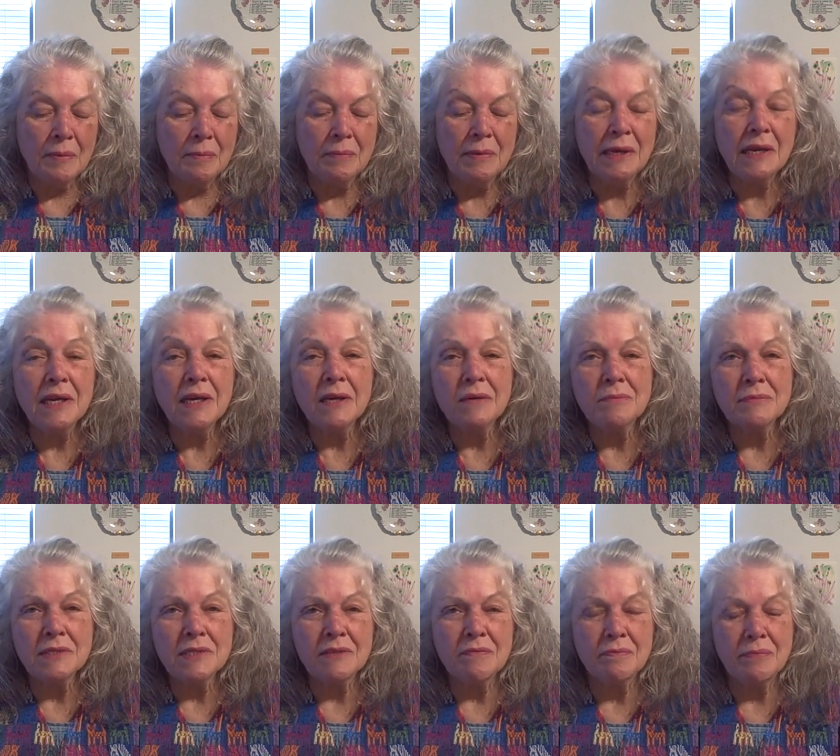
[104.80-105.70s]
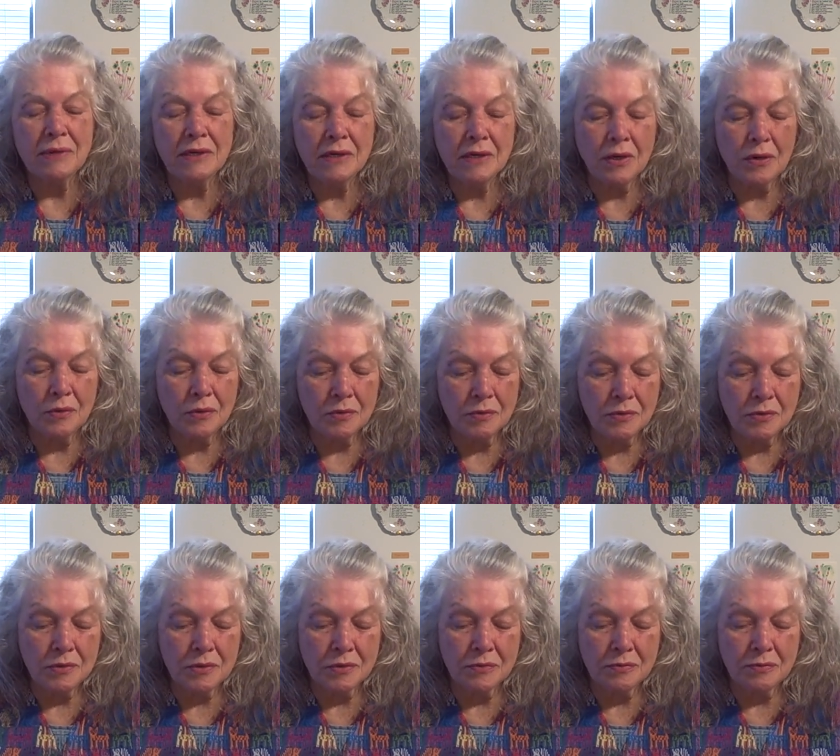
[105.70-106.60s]
Mediums have been known
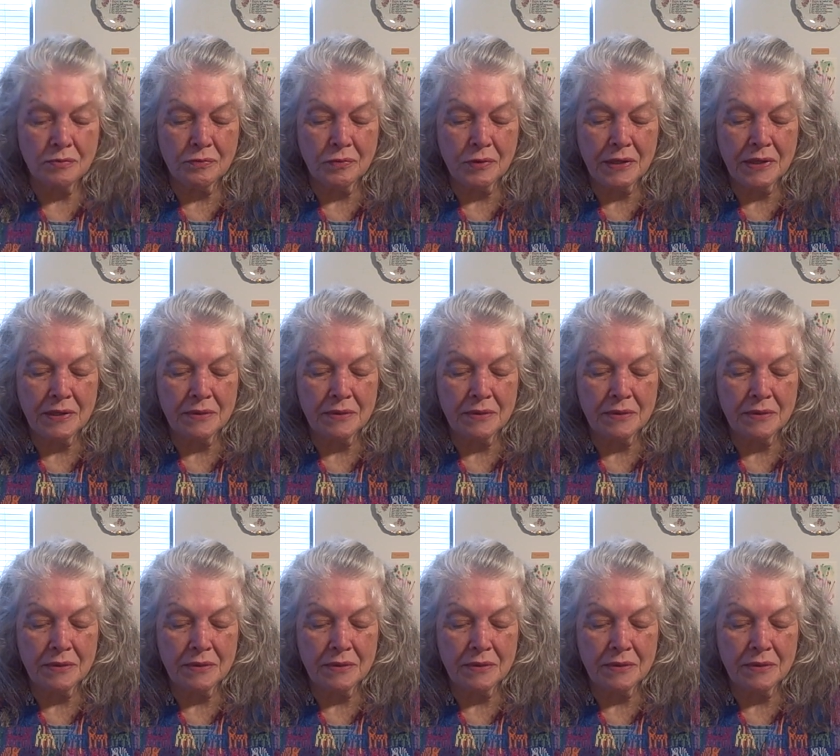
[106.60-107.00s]
to free